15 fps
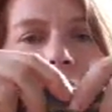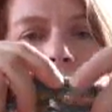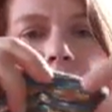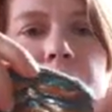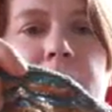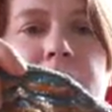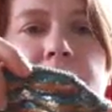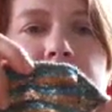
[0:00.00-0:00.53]
it
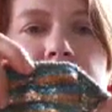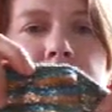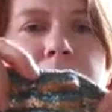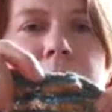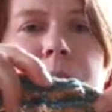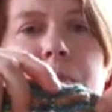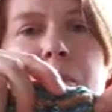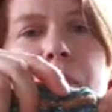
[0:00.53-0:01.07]
is,
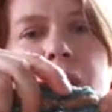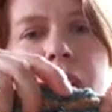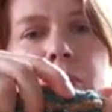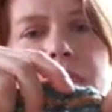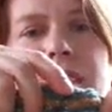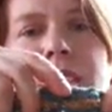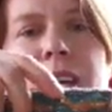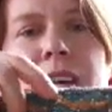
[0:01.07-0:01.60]
I
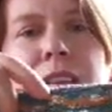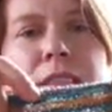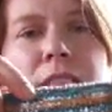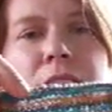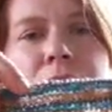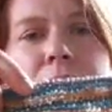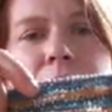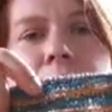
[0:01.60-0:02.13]
would say it's
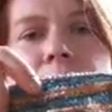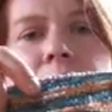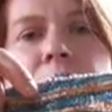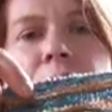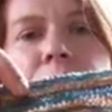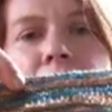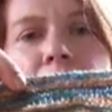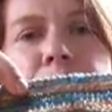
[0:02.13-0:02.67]
like
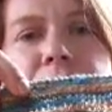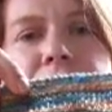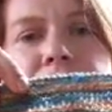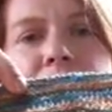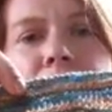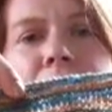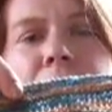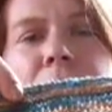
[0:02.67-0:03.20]

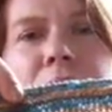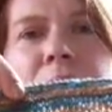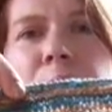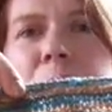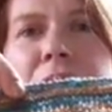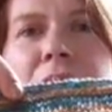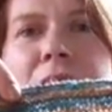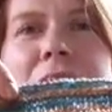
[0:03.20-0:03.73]
75% hand
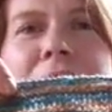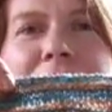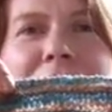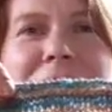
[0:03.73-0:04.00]
spun,